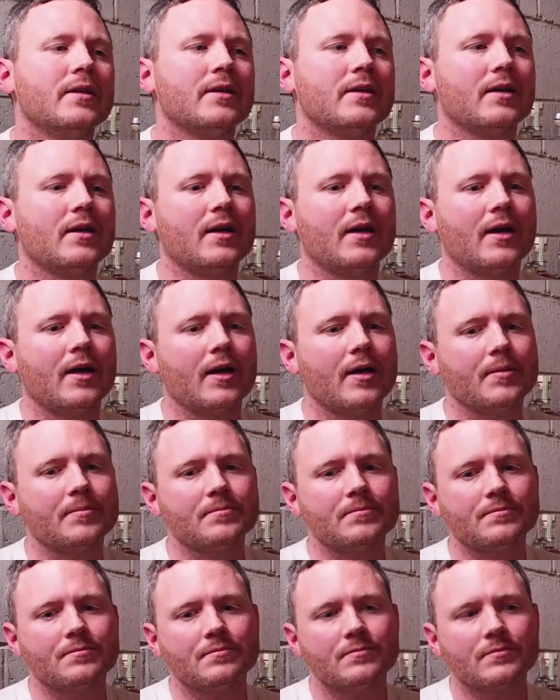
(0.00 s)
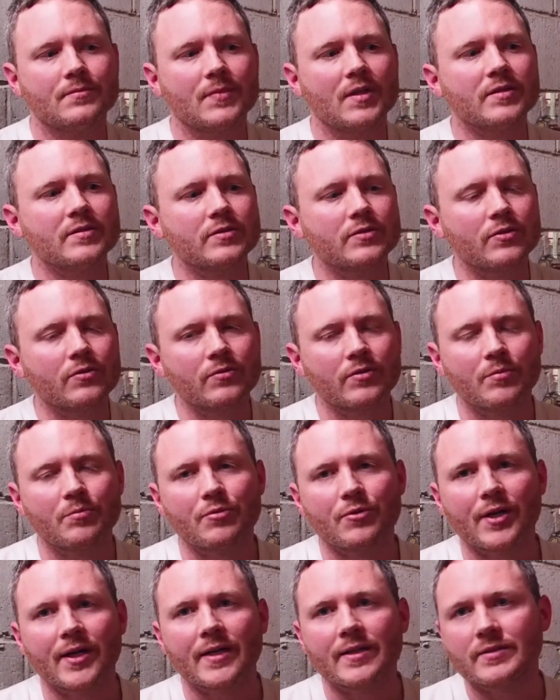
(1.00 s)
And so the
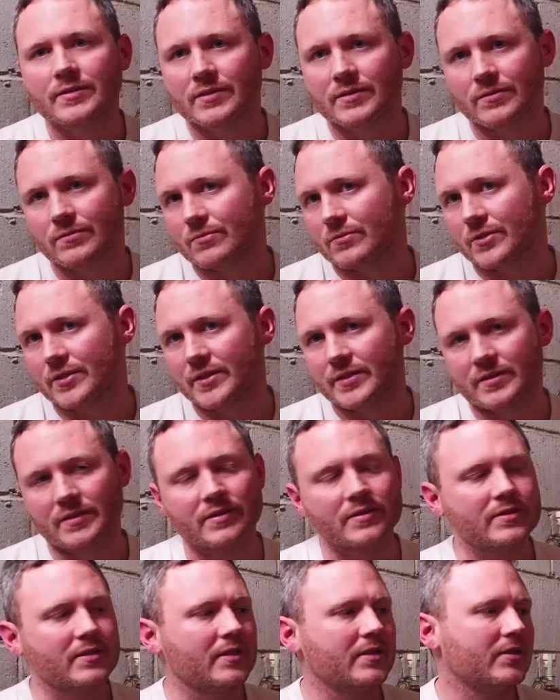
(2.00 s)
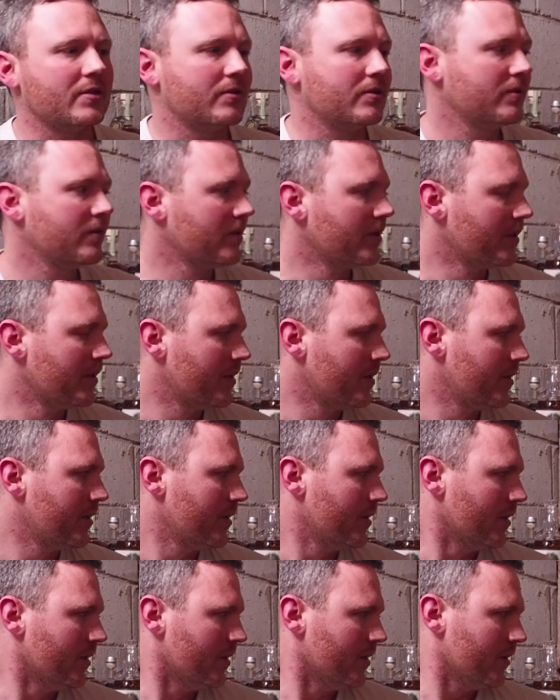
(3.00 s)
brands were discontinued.
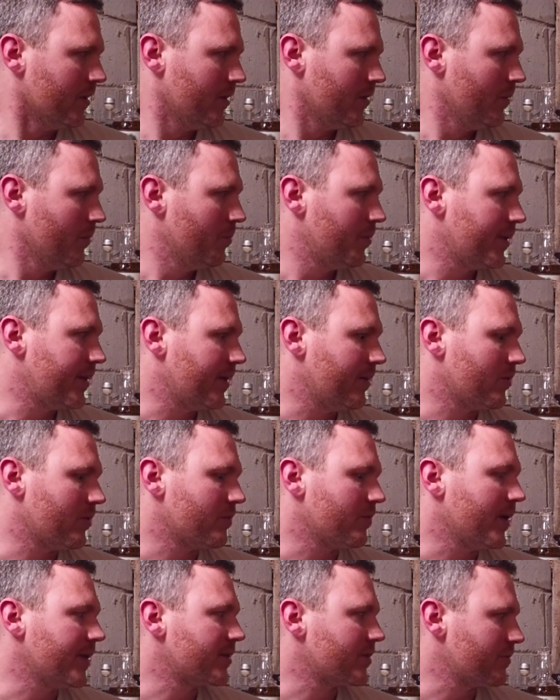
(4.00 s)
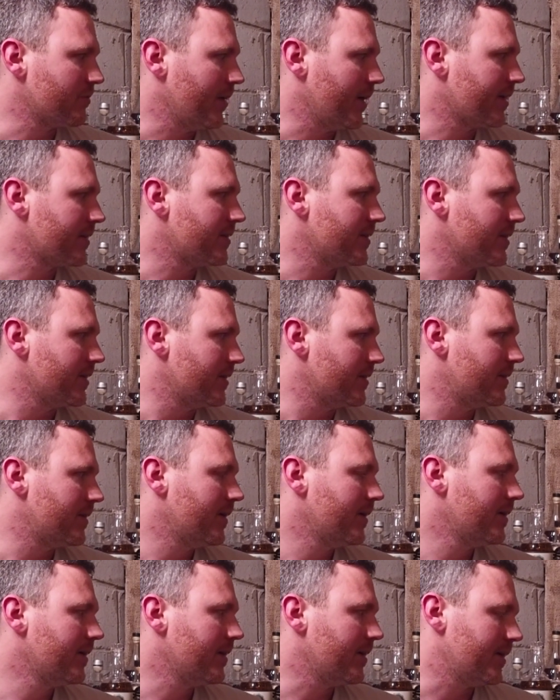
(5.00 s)
But they were resurrected
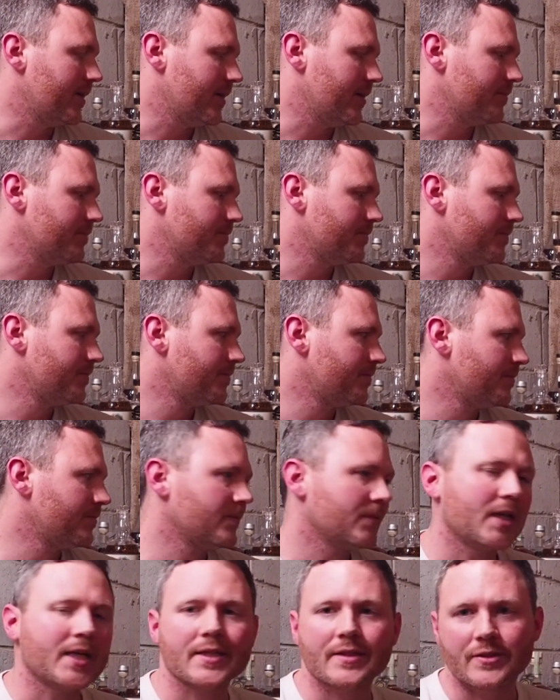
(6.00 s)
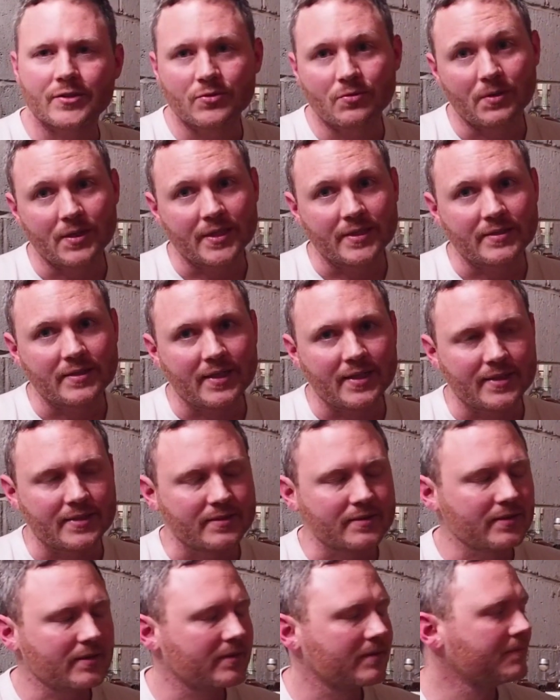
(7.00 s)
in the
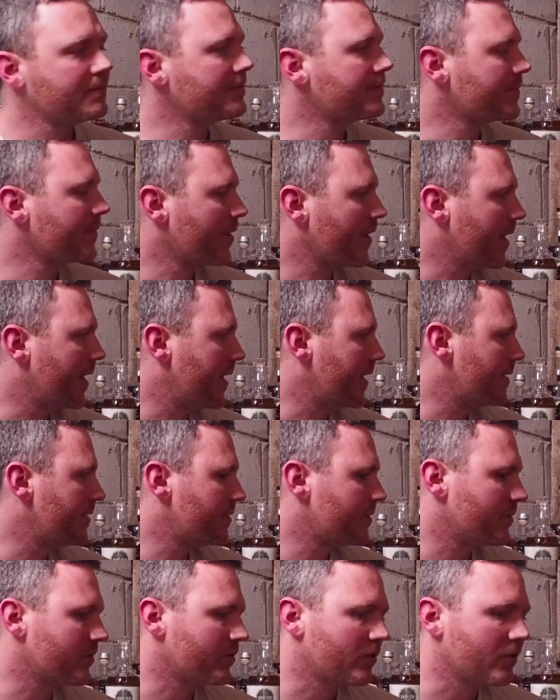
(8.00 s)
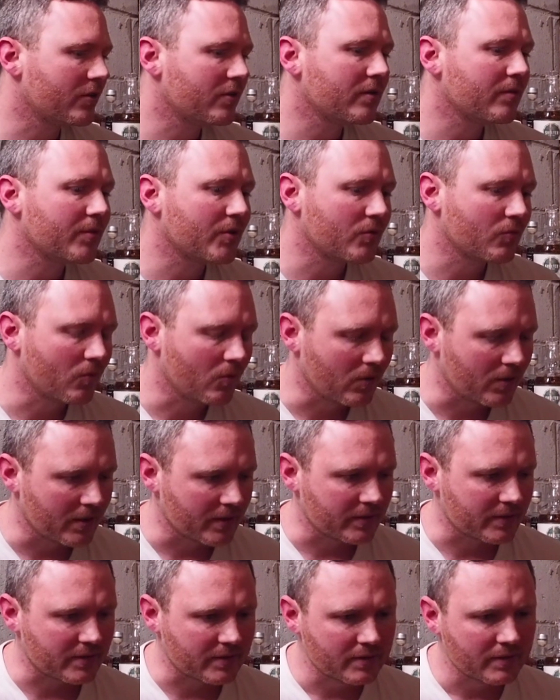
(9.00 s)
2010s. And so Gooderham and
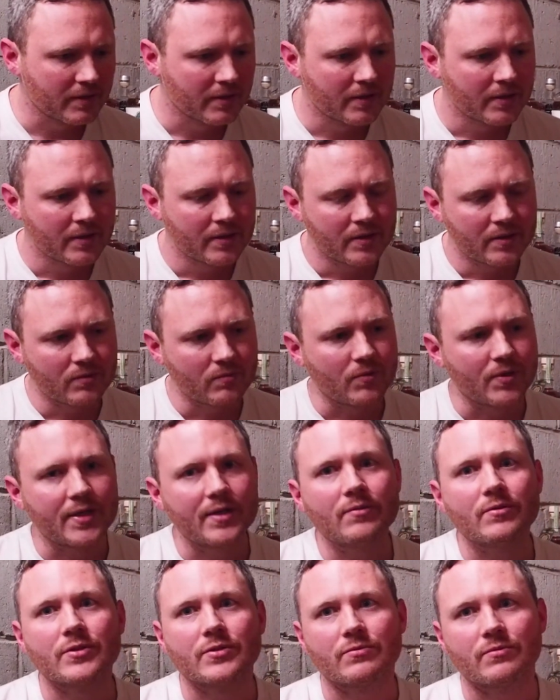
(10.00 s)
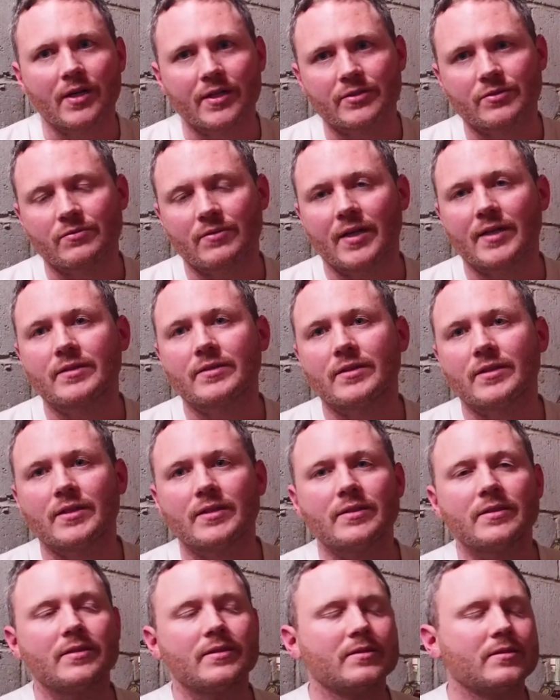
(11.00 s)
Worts, when it was resurrected